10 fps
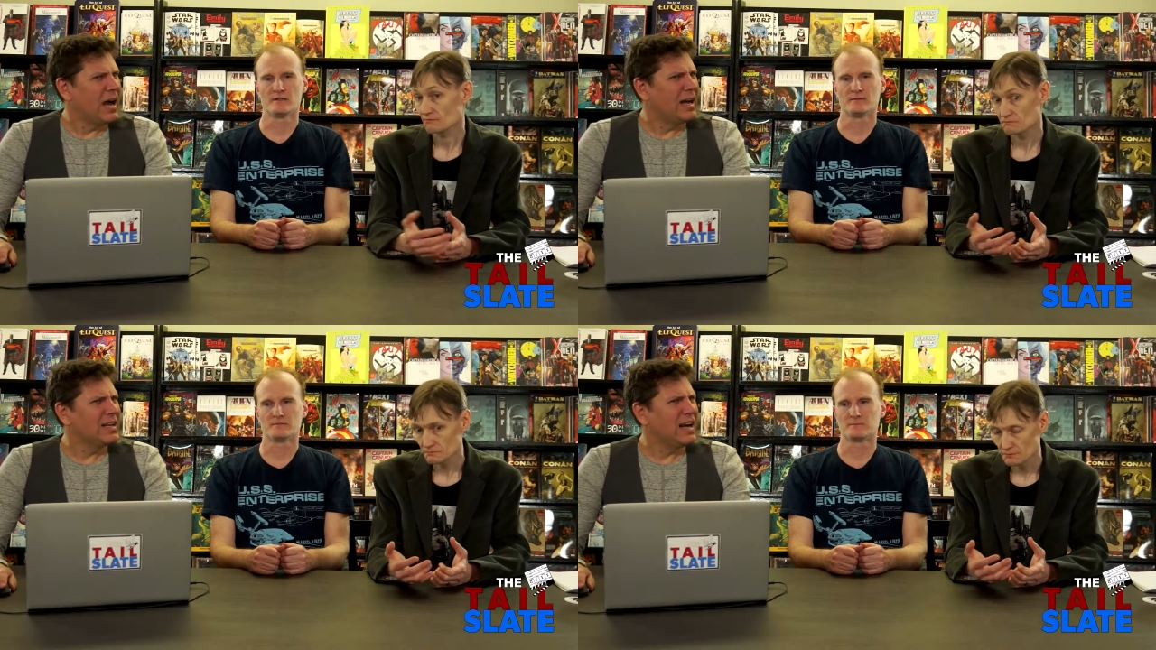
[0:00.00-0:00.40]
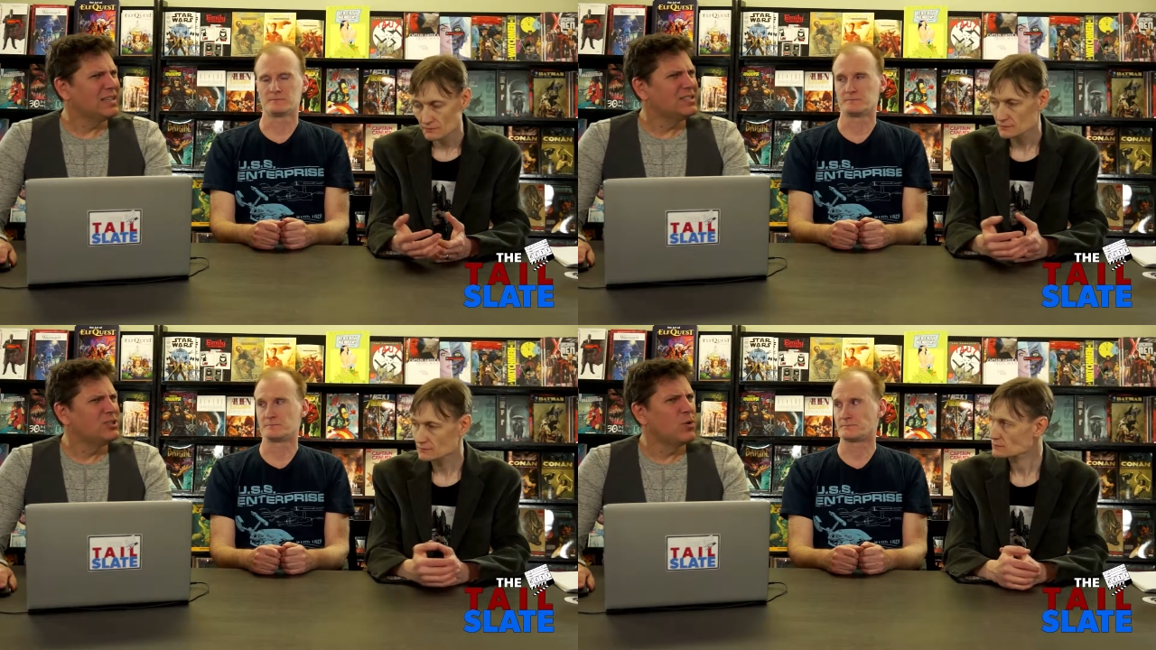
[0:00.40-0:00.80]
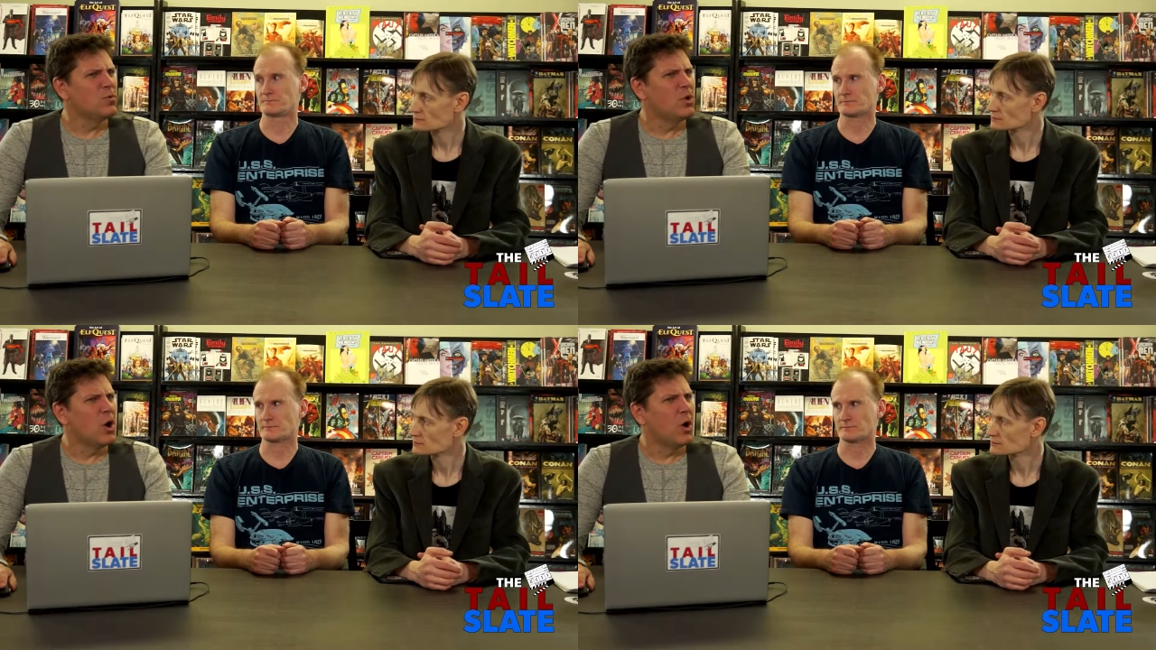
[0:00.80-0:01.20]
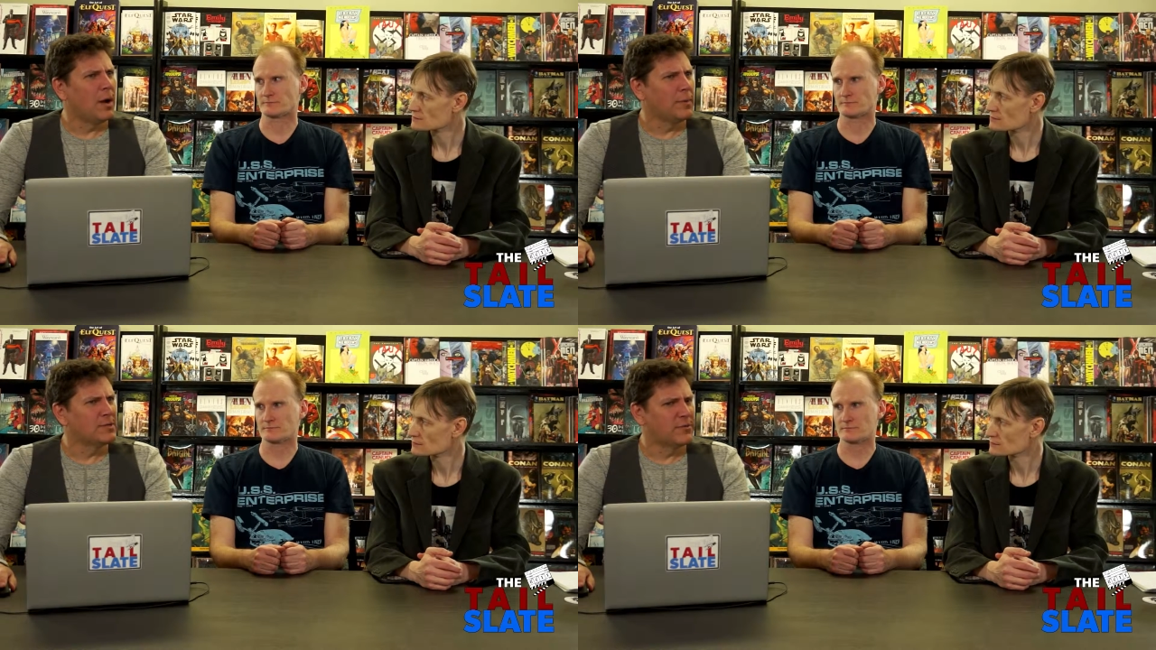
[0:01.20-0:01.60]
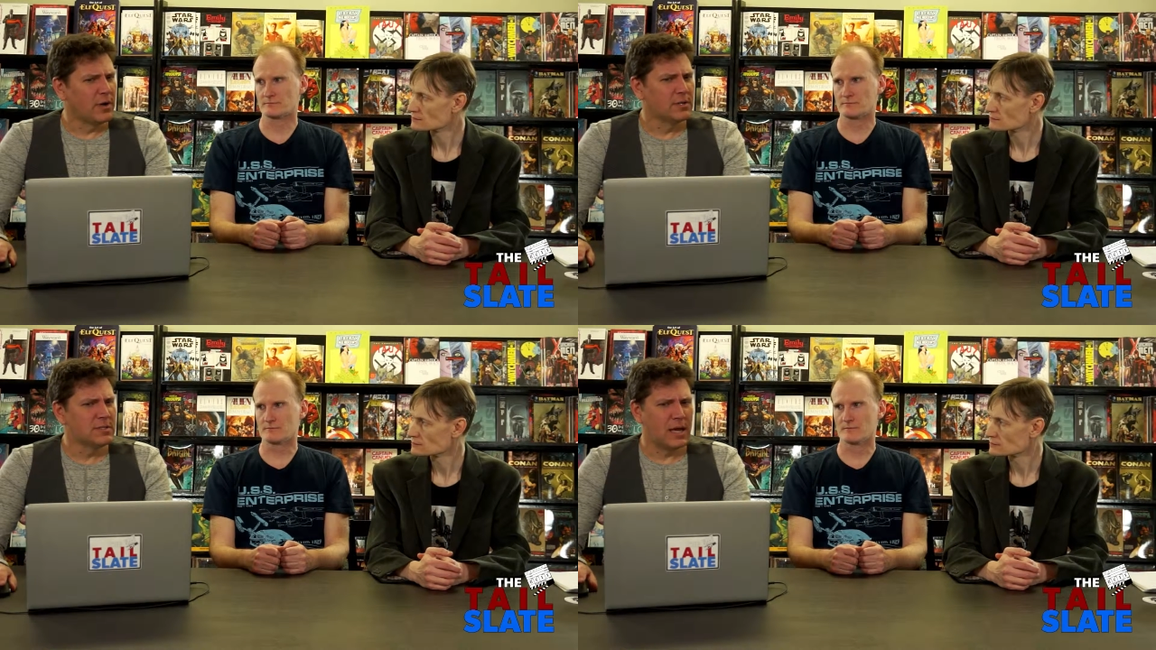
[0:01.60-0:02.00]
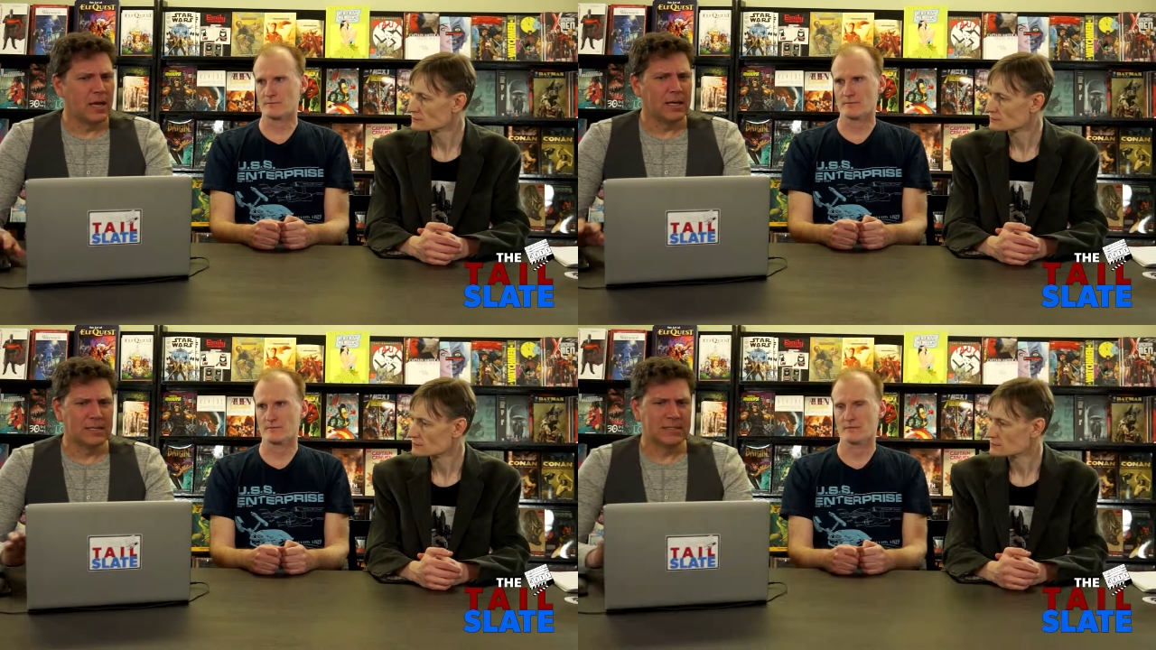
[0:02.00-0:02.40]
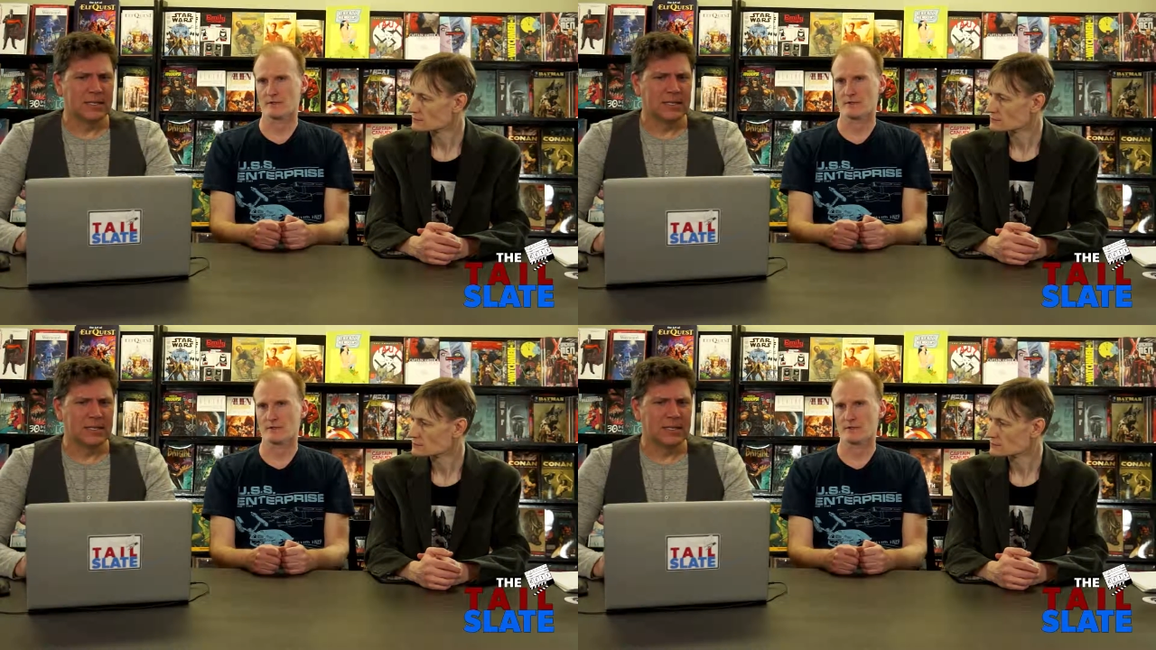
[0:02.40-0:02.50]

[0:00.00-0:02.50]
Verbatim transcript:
Speaker 1: I, I don't know. I mean, as far as I can